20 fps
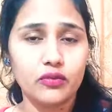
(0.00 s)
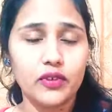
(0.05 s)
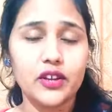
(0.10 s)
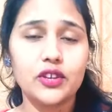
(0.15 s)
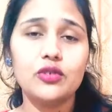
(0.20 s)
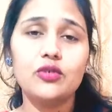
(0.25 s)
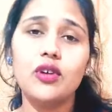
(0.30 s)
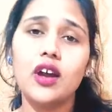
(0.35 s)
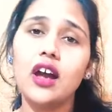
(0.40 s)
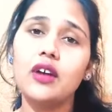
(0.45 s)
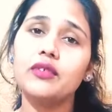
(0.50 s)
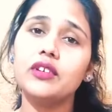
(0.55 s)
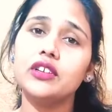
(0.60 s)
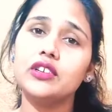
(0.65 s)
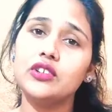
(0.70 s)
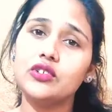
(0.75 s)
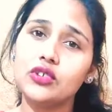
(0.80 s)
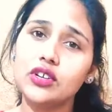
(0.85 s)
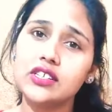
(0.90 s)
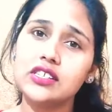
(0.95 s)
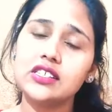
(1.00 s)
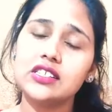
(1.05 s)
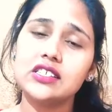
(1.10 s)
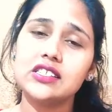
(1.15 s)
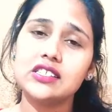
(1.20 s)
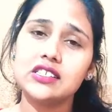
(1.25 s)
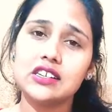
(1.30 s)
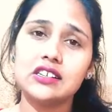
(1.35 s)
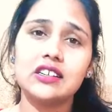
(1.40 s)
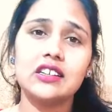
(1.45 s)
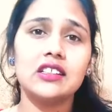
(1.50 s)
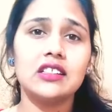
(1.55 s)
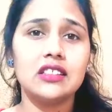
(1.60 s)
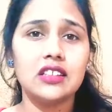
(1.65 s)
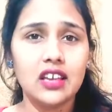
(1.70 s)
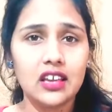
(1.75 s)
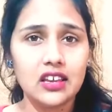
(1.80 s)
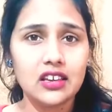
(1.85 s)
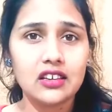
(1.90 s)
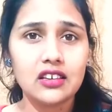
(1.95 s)
When you have interest in certain
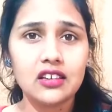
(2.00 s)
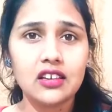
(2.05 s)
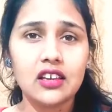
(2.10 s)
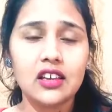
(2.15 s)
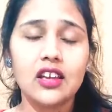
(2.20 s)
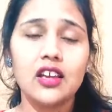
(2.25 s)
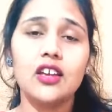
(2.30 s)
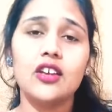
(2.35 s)
thing,